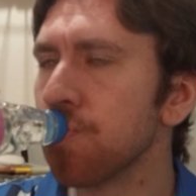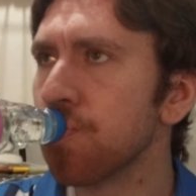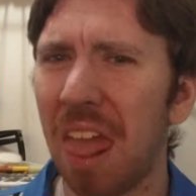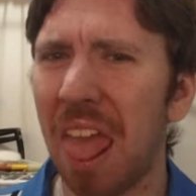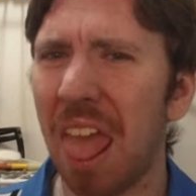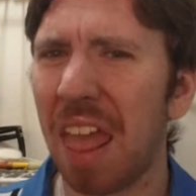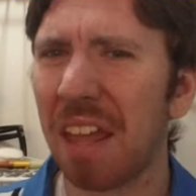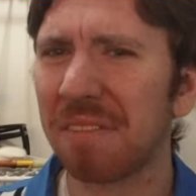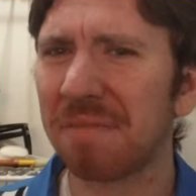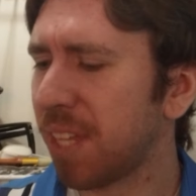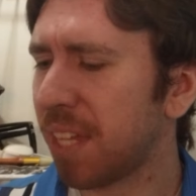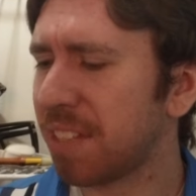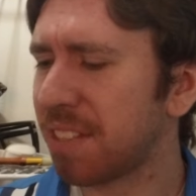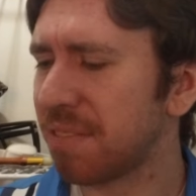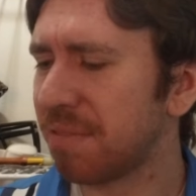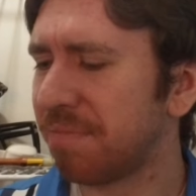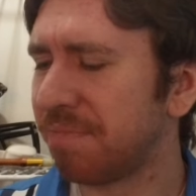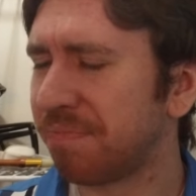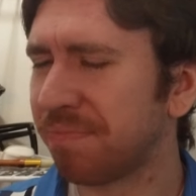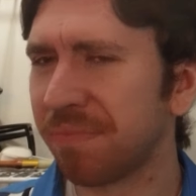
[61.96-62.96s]
Eh,
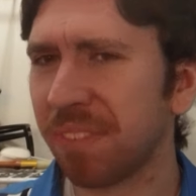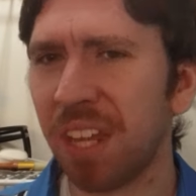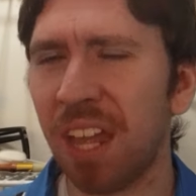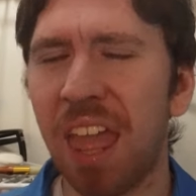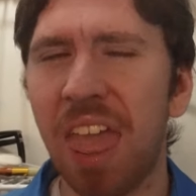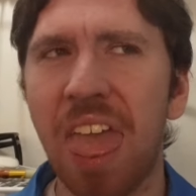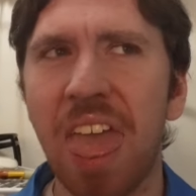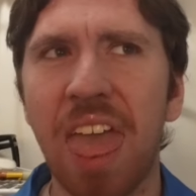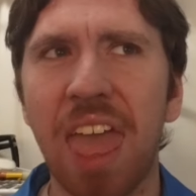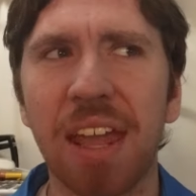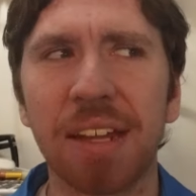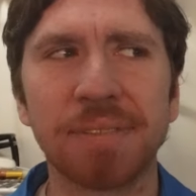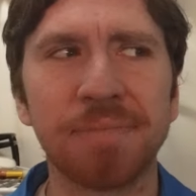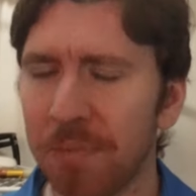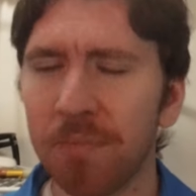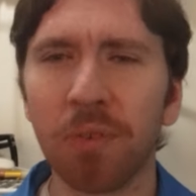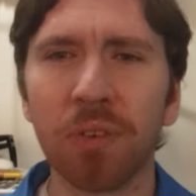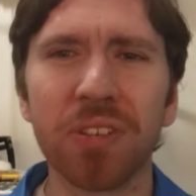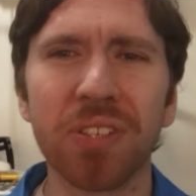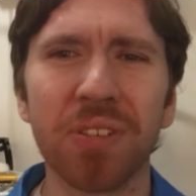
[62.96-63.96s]
that, eh.
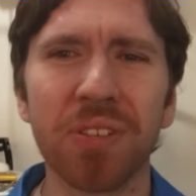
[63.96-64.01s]
You more